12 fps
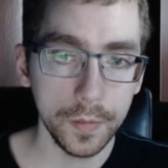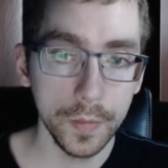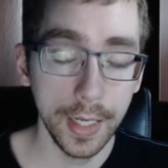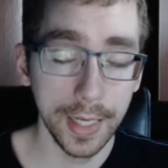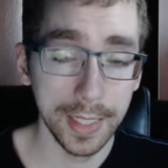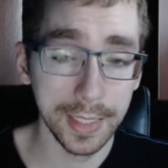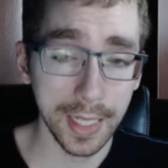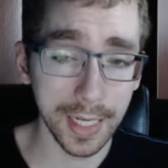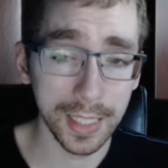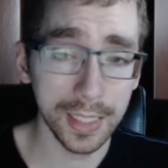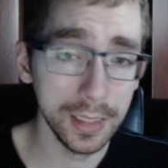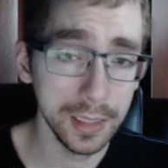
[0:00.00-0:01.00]
and
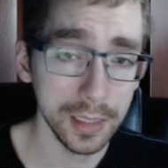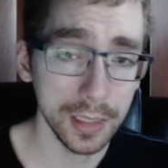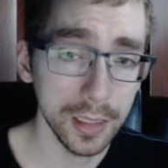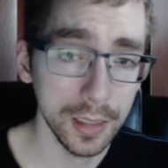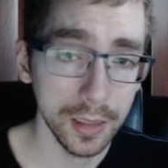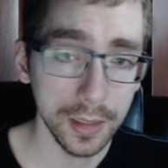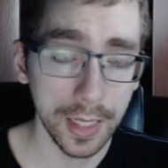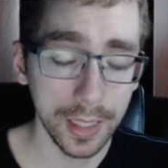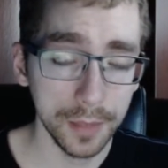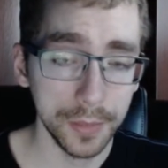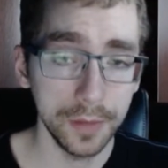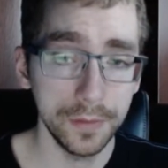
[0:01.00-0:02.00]
guns
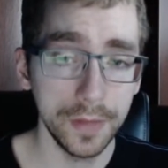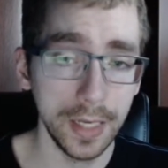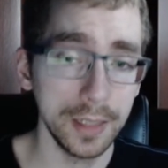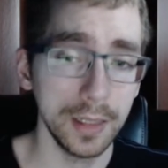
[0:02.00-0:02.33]
help defend